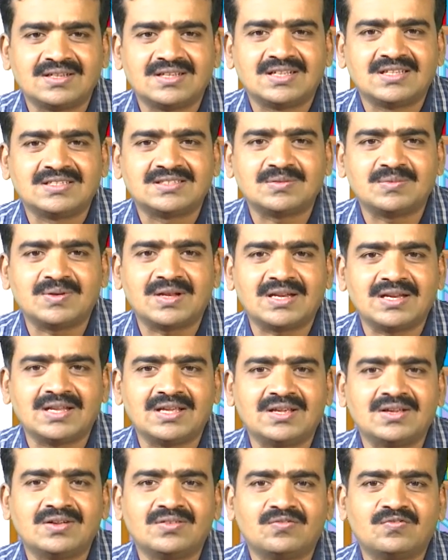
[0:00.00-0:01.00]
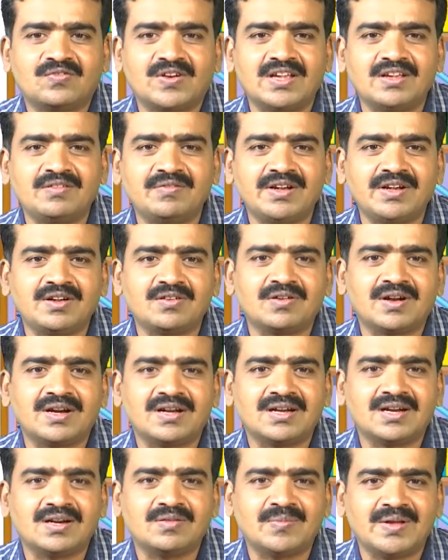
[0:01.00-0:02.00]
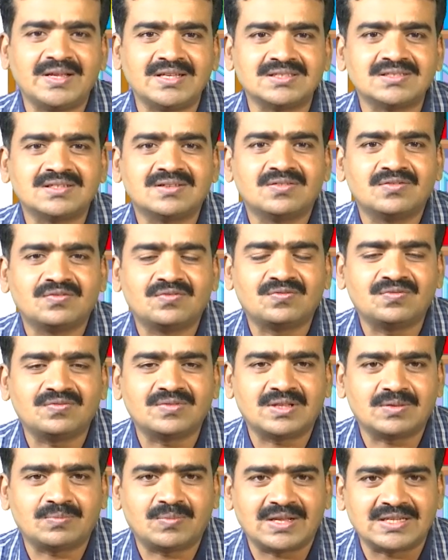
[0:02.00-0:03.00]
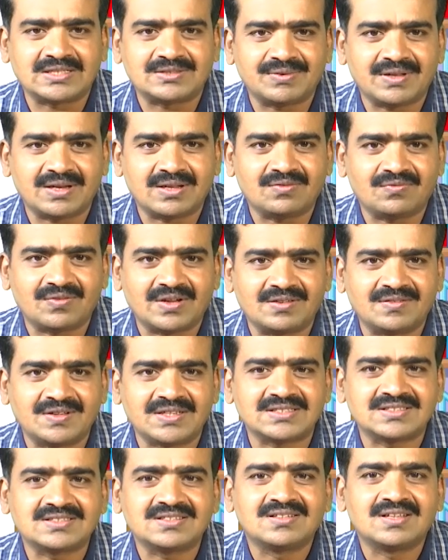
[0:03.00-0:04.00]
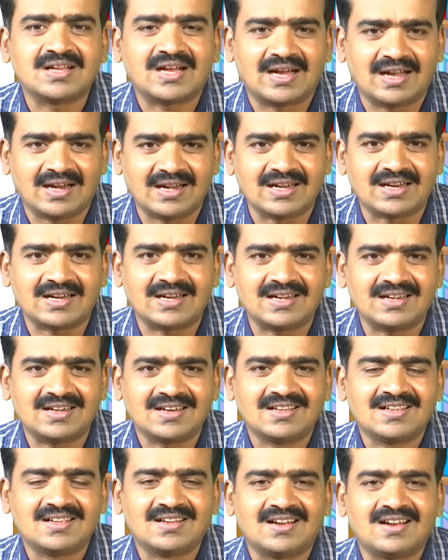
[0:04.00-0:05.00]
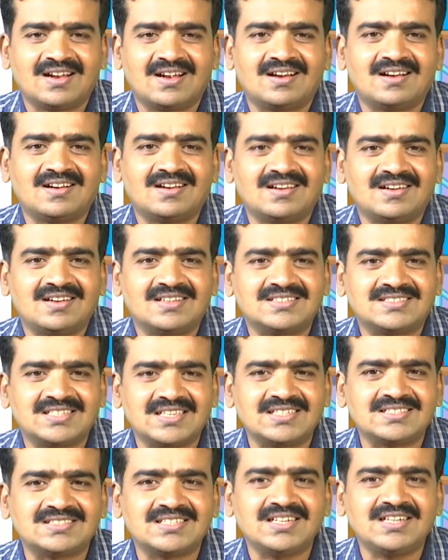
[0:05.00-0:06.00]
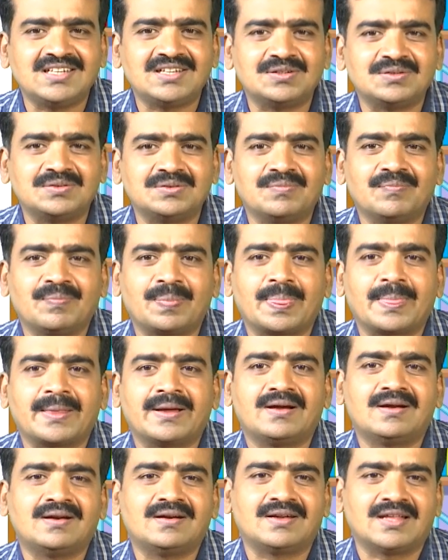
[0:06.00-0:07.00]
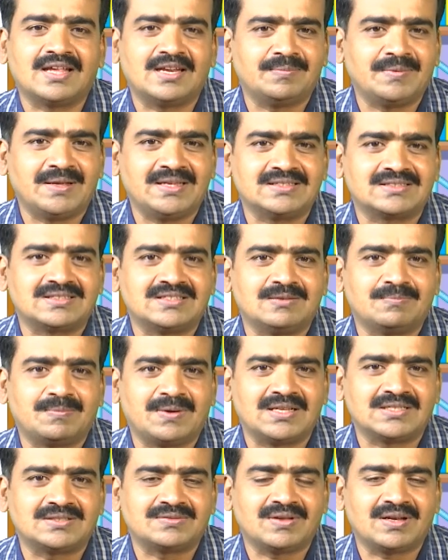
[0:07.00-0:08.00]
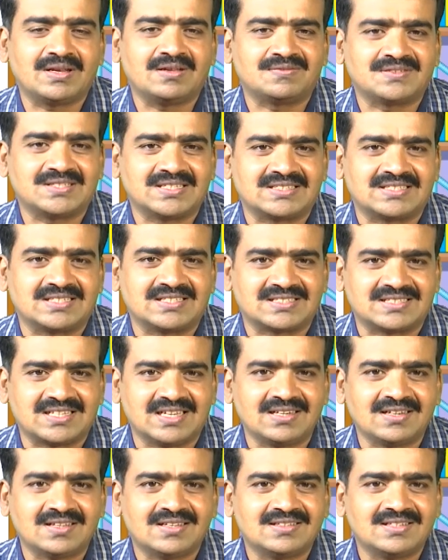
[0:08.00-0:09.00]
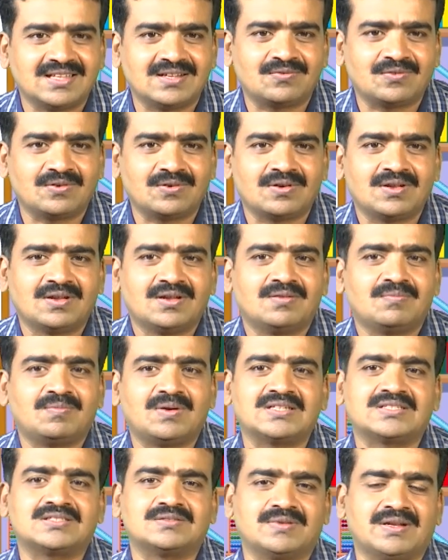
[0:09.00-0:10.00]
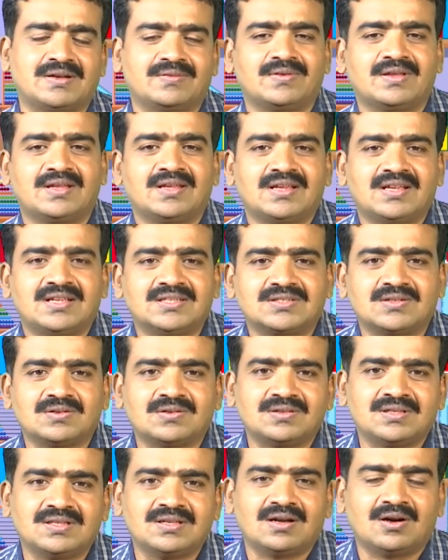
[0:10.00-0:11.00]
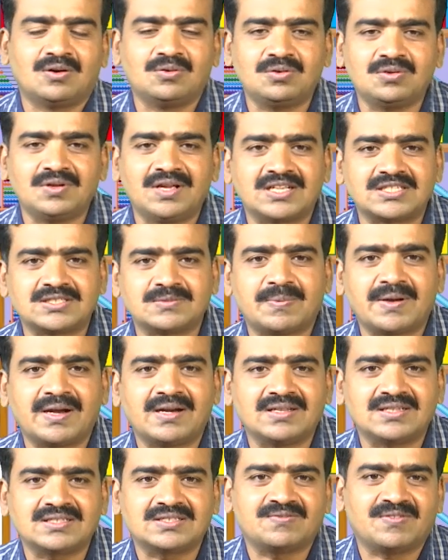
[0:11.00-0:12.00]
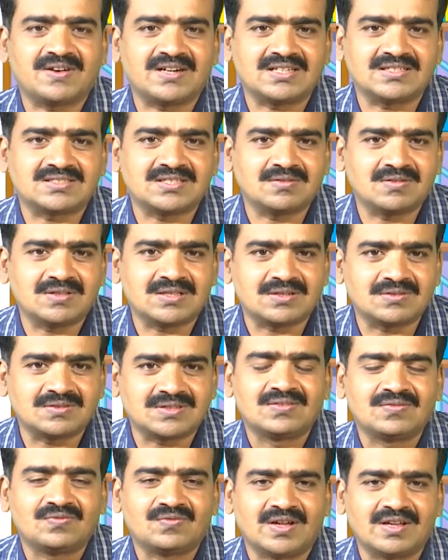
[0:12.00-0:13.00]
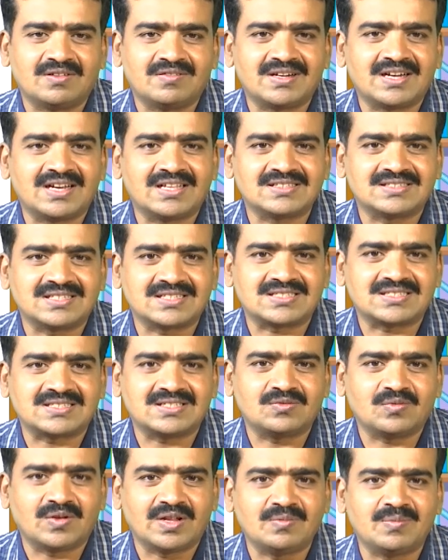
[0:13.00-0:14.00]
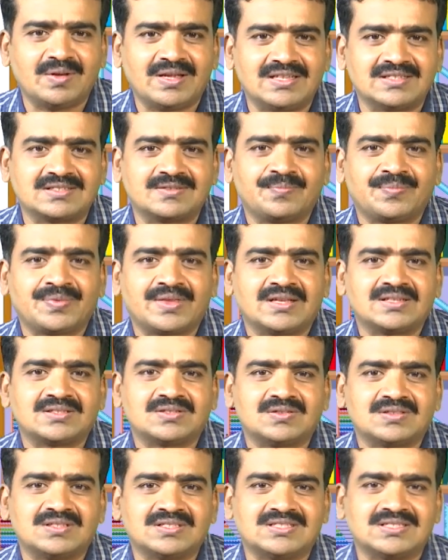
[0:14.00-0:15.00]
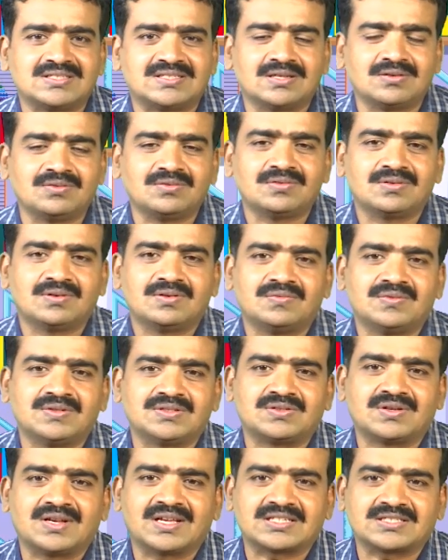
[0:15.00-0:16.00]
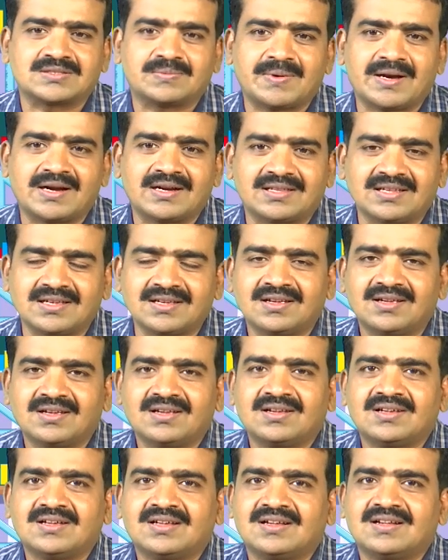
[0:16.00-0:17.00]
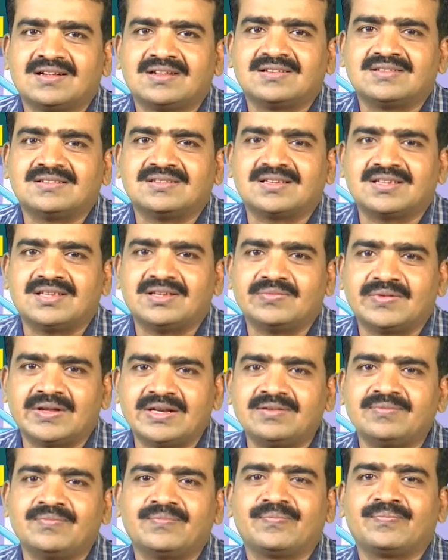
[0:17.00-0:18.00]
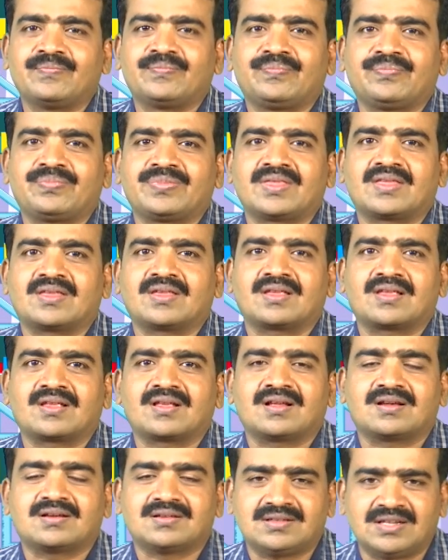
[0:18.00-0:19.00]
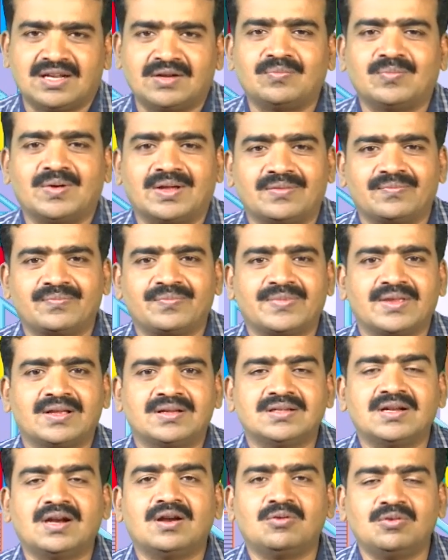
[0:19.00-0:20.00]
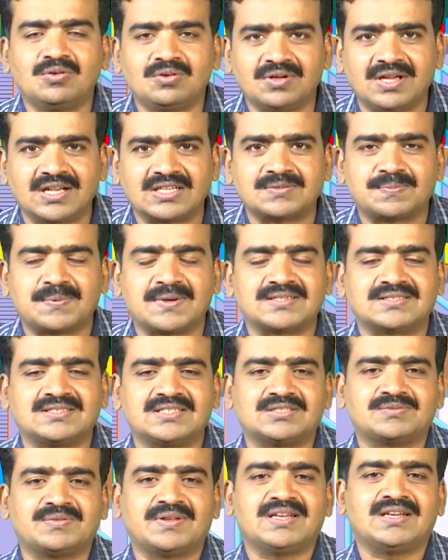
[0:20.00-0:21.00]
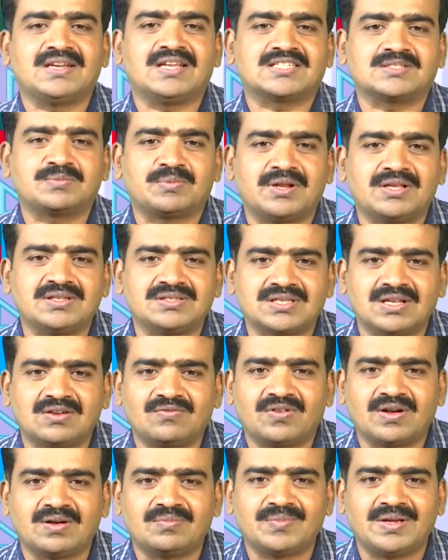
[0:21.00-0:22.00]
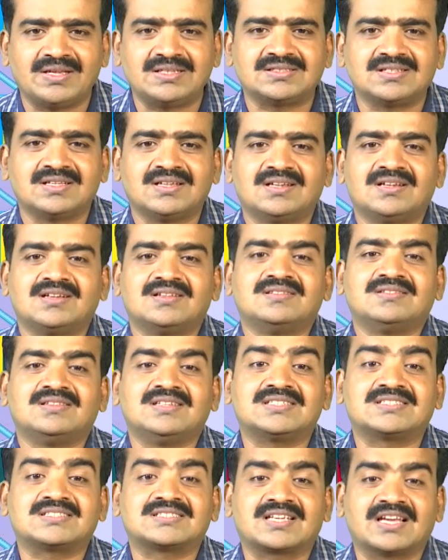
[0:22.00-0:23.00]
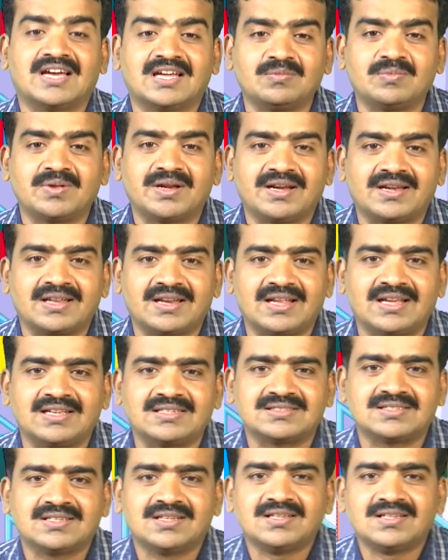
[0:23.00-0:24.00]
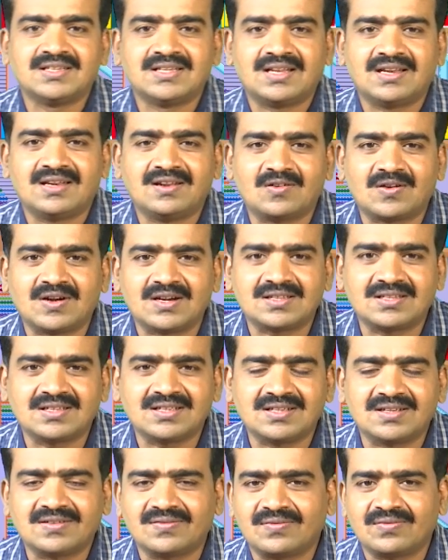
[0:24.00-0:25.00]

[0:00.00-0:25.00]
Similarly, 5 into 100 means the place value of 5 is 100. 6 into 10 means the place value of 6 is 10, therefore, plus 1. So, how to expand this 47,561 means, so this is how we should expand the given number. Now, how to express this one in exponential form means, this can be written as, look at the